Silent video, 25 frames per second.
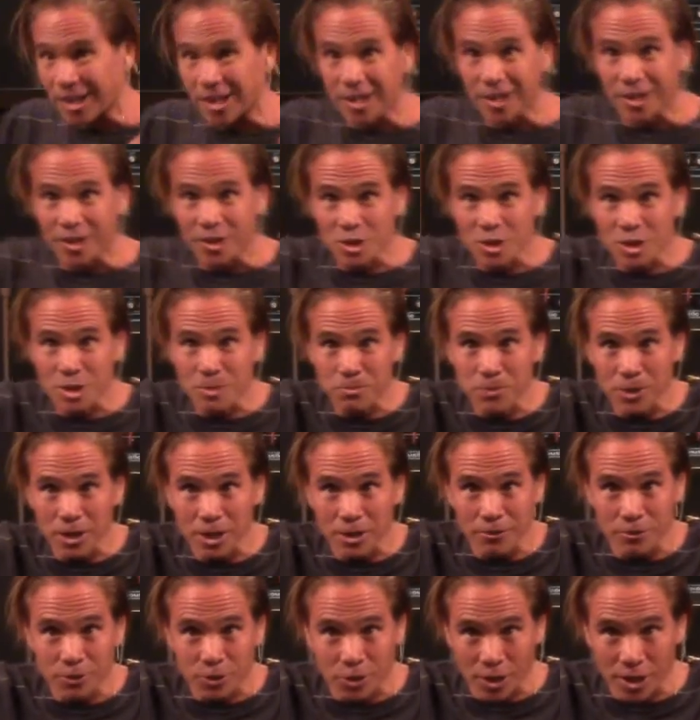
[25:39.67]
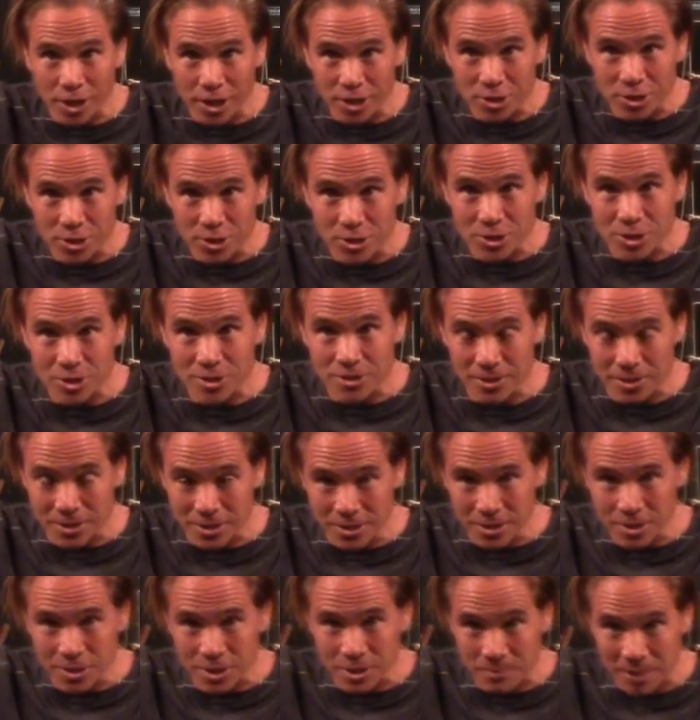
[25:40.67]
There's the blood of Christ, there's,
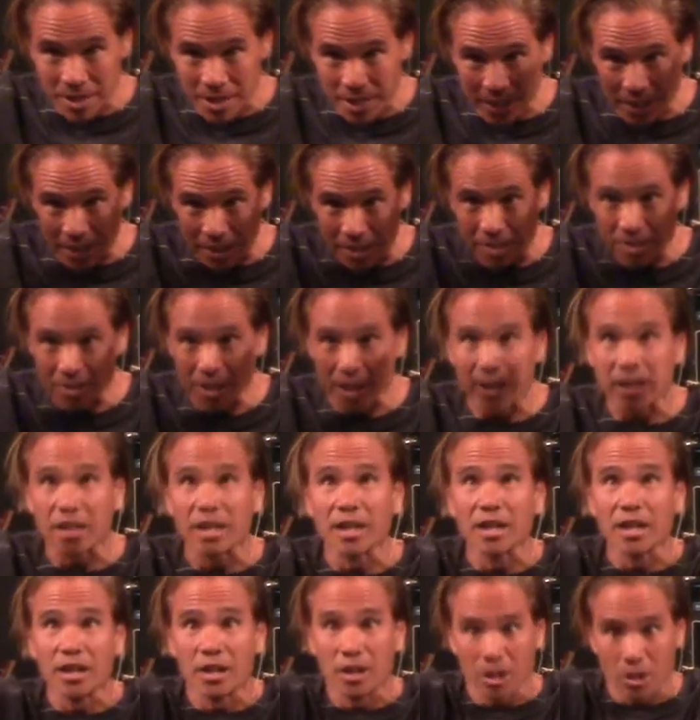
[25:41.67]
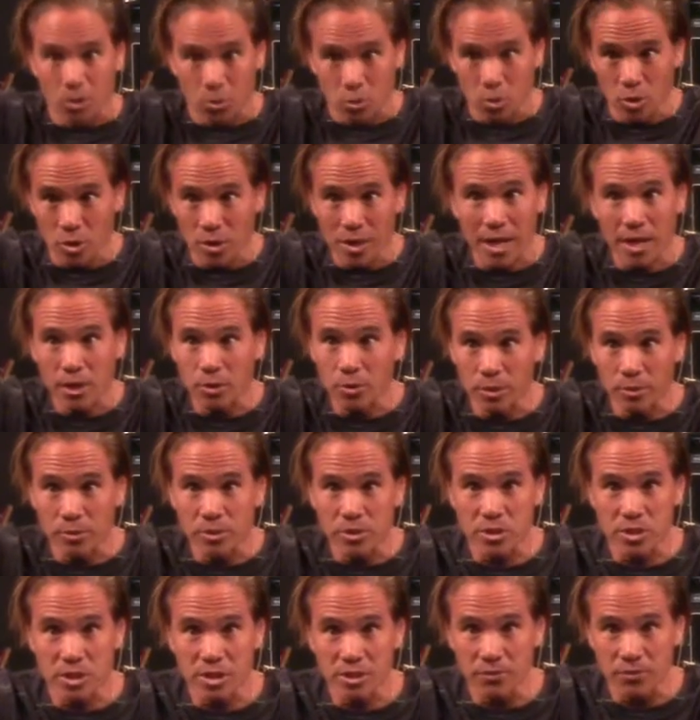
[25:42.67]
there's him hanging. He's like, what, how do I
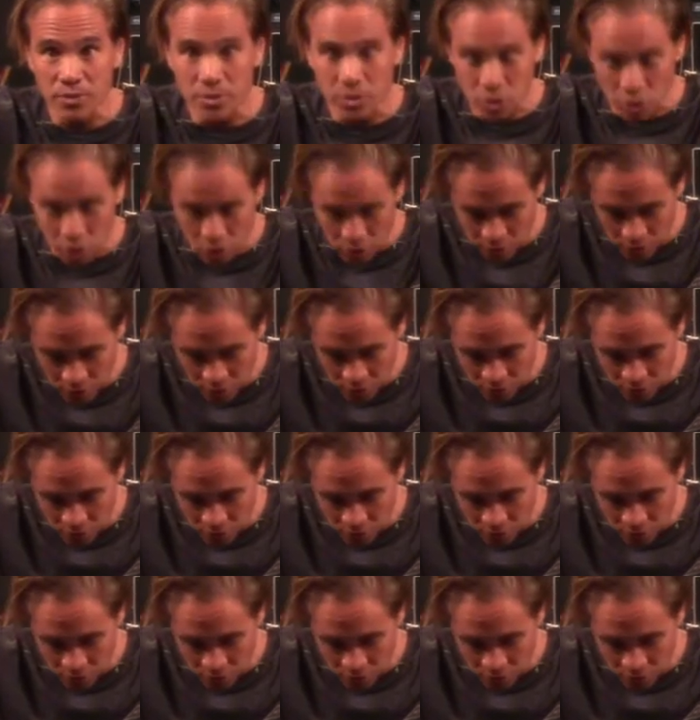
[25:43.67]
receive this cure to